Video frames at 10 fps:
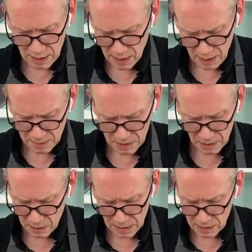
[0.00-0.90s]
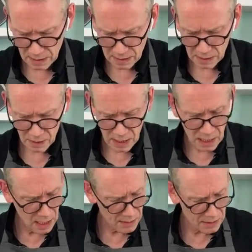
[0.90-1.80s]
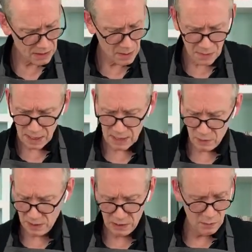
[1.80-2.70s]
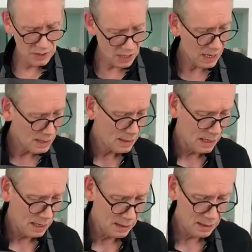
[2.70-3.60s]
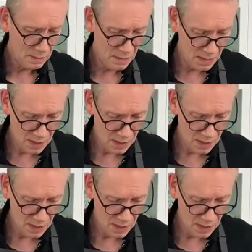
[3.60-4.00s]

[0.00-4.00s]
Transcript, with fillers: absolutely. And, and, you know, and there's some things which which I think that maybe